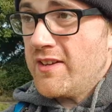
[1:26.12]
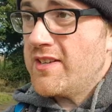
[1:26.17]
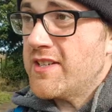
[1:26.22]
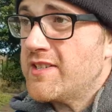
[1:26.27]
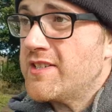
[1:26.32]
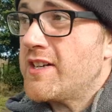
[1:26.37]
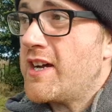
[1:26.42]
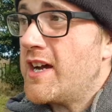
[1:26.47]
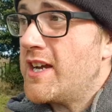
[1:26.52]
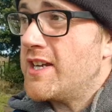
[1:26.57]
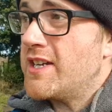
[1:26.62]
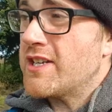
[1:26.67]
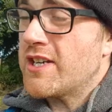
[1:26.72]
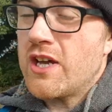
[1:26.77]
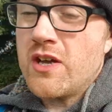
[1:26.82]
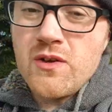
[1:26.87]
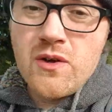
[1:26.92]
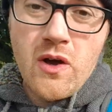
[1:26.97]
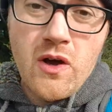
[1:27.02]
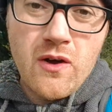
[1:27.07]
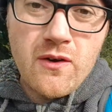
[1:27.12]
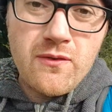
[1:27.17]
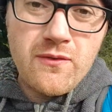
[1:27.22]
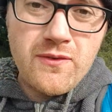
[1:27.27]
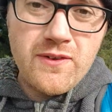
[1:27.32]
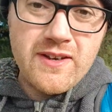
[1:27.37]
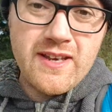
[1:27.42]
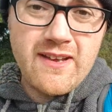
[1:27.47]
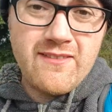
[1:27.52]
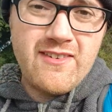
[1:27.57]
decided to go off
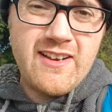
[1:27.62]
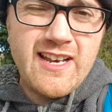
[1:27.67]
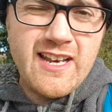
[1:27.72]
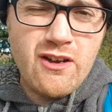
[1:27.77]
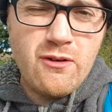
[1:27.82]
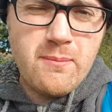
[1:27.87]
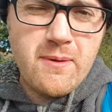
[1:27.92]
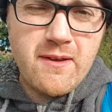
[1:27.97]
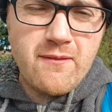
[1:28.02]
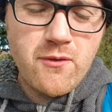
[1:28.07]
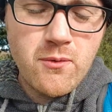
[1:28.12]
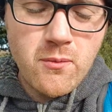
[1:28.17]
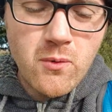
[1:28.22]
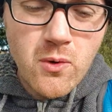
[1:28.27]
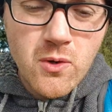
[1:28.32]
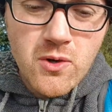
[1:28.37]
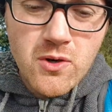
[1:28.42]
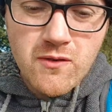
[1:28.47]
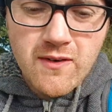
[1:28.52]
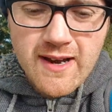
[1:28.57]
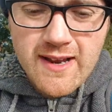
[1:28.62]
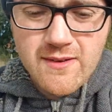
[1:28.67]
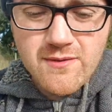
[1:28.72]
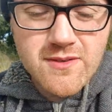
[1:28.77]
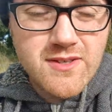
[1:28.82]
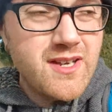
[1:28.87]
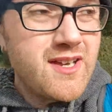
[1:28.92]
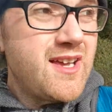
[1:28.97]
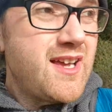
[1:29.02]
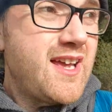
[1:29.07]
and have a little bit of a walk
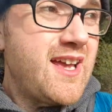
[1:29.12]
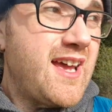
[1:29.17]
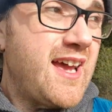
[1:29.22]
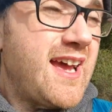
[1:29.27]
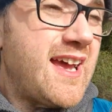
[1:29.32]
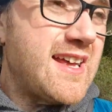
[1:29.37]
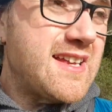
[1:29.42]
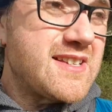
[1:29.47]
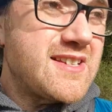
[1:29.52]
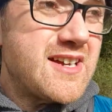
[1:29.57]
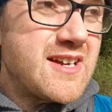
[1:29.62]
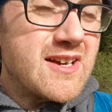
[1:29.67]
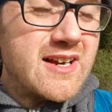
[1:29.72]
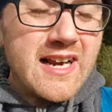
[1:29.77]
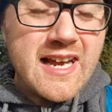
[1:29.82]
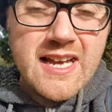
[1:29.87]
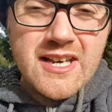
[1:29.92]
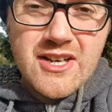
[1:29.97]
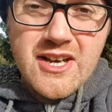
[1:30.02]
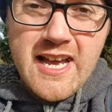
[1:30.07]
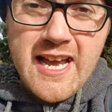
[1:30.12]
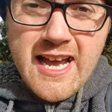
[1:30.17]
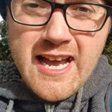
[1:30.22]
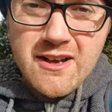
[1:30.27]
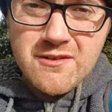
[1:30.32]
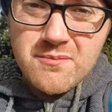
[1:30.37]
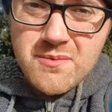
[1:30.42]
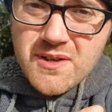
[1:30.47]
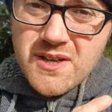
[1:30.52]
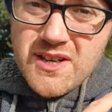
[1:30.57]
around, and I'm glad I
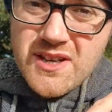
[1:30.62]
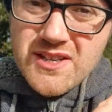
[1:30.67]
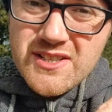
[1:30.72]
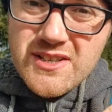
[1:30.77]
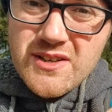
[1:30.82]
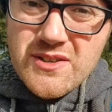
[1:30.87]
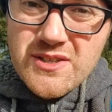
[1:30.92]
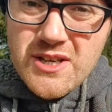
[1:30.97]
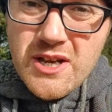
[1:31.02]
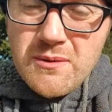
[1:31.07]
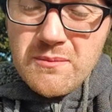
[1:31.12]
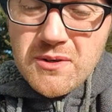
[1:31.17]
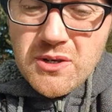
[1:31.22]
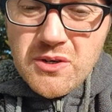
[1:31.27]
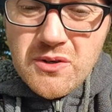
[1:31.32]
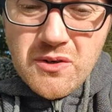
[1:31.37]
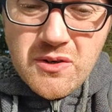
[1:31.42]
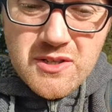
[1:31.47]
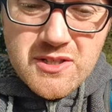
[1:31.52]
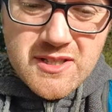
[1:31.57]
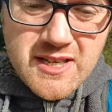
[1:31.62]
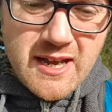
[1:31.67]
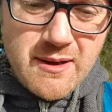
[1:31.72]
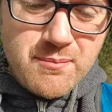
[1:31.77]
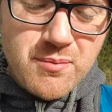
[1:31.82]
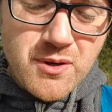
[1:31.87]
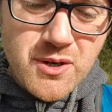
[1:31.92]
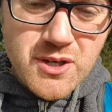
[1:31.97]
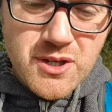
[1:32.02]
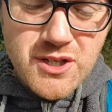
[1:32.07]
have, because I was coming across that
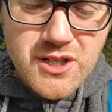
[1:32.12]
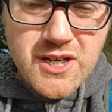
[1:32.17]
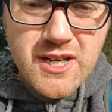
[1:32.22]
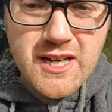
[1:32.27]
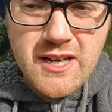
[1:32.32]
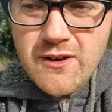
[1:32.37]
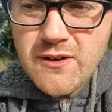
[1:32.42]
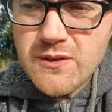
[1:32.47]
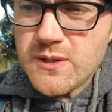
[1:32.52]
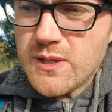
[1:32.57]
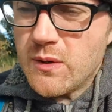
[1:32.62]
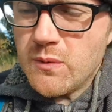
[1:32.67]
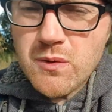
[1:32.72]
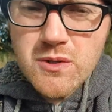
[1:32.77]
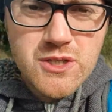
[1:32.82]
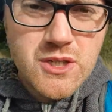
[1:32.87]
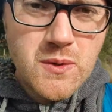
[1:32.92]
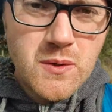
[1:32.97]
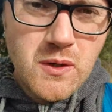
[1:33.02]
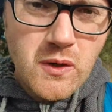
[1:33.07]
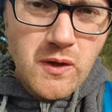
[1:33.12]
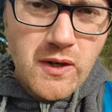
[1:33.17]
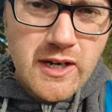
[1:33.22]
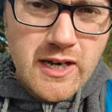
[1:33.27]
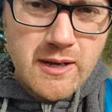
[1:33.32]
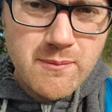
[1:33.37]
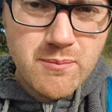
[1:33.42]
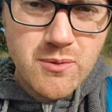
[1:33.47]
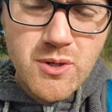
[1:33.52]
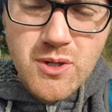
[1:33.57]
bush and I was like, what's going on in
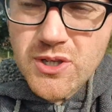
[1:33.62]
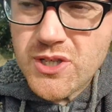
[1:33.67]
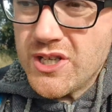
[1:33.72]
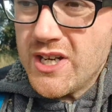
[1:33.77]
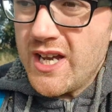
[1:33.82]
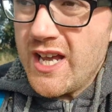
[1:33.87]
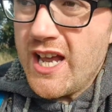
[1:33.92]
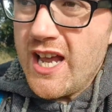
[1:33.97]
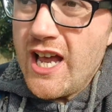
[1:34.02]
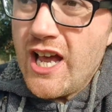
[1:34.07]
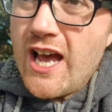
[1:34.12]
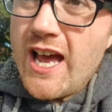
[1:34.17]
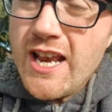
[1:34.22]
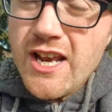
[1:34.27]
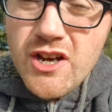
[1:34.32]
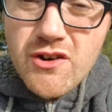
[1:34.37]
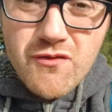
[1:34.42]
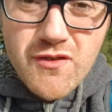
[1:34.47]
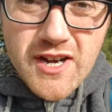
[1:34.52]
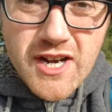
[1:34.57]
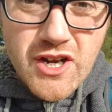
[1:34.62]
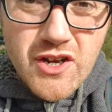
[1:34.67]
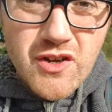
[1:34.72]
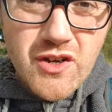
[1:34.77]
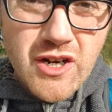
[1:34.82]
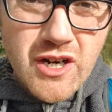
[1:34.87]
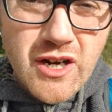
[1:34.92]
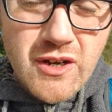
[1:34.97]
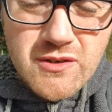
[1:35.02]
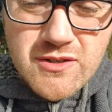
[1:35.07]
that bush? I had a really
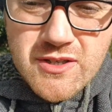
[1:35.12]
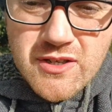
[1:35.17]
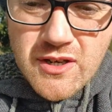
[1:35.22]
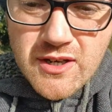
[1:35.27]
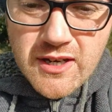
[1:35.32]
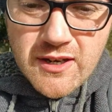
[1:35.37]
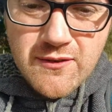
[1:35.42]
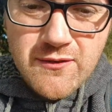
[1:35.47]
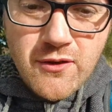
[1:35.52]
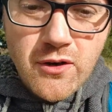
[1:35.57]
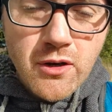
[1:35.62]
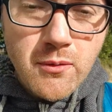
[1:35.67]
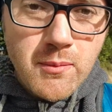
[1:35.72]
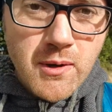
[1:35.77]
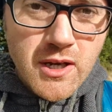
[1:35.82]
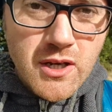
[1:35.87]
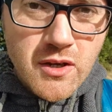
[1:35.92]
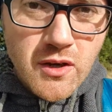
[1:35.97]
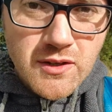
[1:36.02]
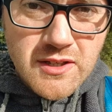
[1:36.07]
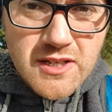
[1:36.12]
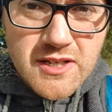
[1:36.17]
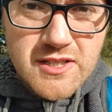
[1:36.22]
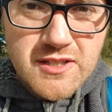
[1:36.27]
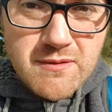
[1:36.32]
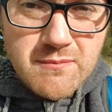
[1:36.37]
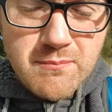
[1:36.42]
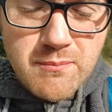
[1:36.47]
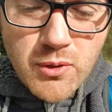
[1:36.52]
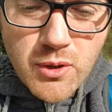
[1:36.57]
good close look. I thought, oh my god, there's
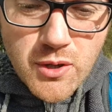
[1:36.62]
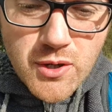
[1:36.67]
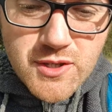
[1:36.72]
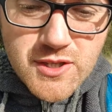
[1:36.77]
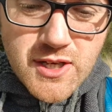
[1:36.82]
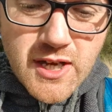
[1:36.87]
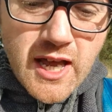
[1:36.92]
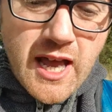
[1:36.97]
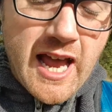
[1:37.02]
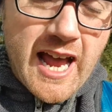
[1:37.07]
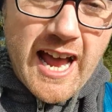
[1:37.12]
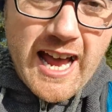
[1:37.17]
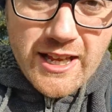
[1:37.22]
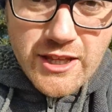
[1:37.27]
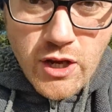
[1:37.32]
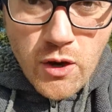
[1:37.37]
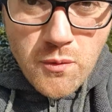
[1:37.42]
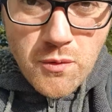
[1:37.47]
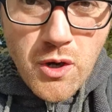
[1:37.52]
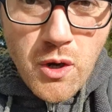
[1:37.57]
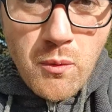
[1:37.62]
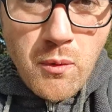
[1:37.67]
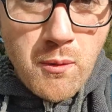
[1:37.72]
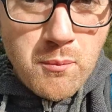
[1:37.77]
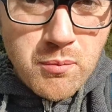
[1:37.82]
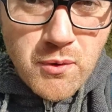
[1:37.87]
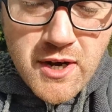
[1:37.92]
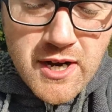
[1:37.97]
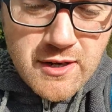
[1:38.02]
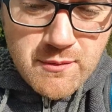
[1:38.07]
some birds. I don't know what
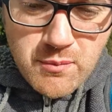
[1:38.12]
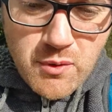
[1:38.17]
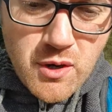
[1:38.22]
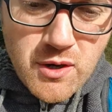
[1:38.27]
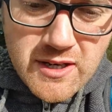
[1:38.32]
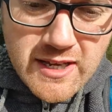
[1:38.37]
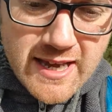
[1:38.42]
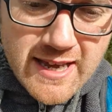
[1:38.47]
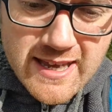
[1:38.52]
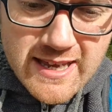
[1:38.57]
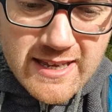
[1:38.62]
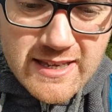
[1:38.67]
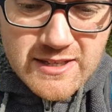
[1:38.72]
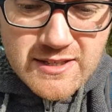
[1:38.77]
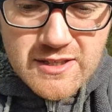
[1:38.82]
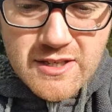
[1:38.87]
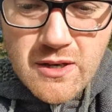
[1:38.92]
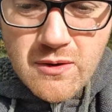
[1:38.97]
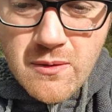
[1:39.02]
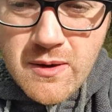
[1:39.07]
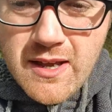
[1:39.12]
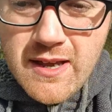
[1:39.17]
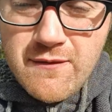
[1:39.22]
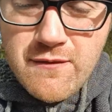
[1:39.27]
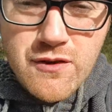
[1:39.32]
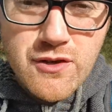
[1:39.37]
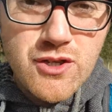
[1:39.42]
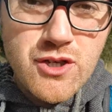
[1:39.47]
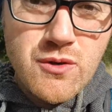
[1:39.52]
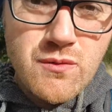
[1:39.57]
breed of bird that is, so if
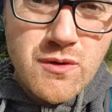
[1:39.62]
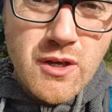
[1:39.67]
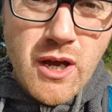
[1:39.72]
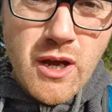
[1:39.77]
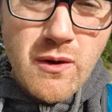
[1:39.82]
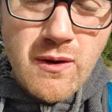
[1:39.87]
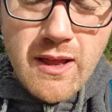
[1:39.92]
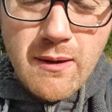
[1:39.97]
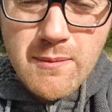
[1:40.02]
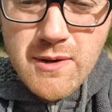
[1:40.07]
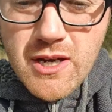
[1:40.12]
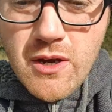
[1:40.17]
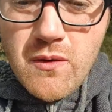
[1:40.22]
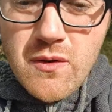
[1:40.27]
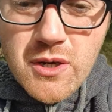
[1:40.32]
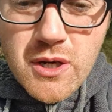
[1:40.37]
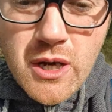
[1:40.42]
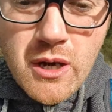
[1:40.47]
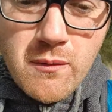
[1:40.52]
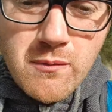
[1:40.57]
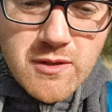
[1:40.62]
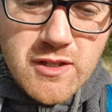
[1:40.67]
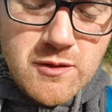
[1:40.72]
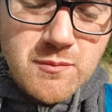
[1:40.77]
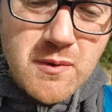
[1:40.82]
you do know, let me know in the comments